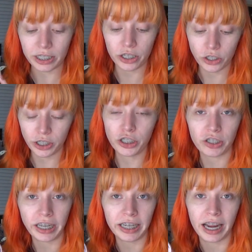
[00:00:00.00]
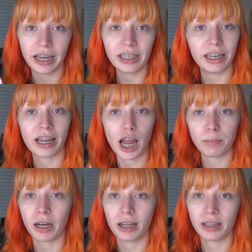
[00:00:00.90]
is usually $2.99 and
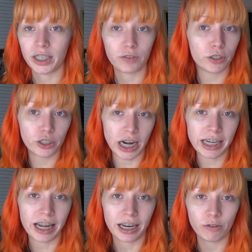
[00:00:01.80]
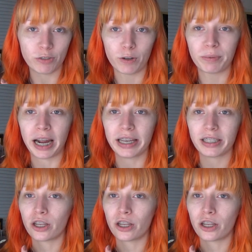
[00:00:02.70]
I bought this for $2.99. It was full price.